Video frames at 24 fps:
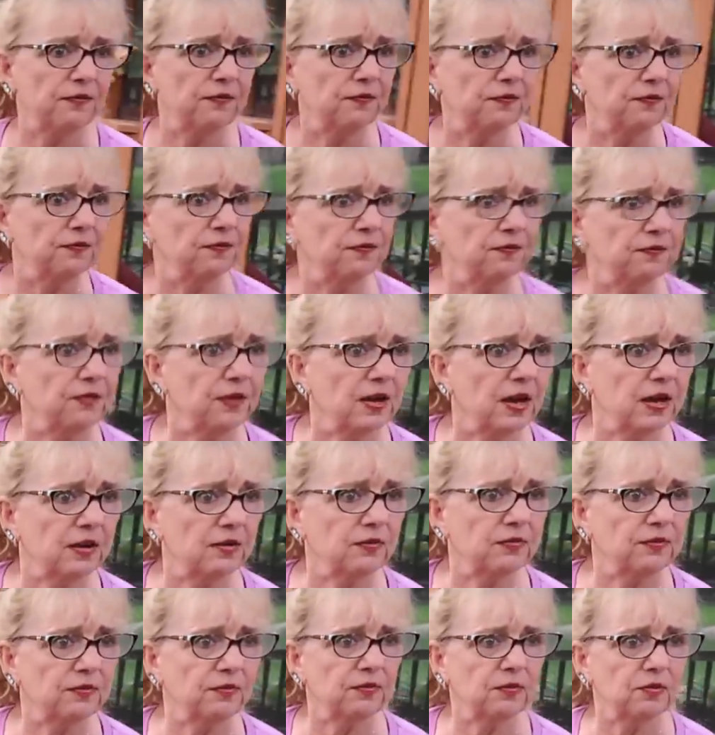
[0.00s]
this is like
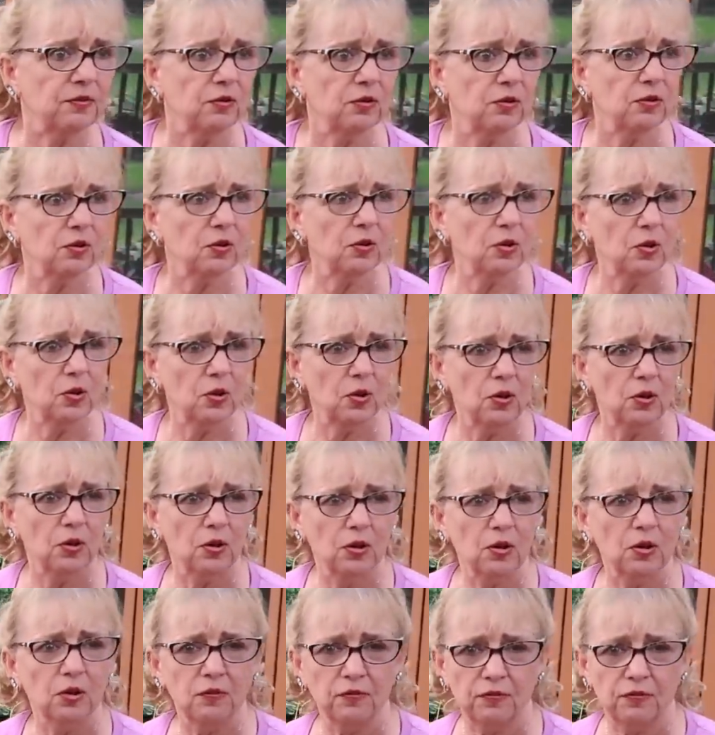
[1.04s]
2014 we came